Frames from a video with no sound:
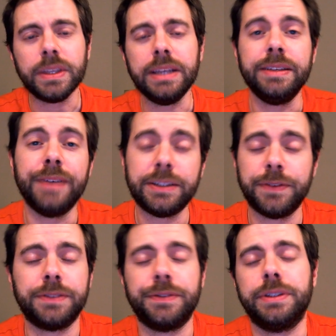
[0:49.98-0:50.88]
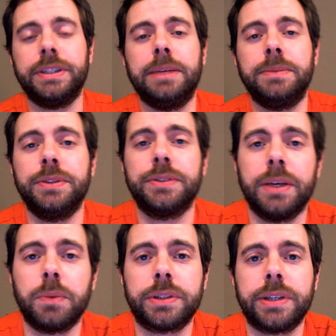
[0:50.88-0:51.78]
it has festival in the name too, so
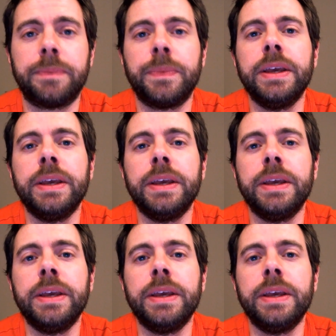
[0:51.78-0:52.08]
that works out.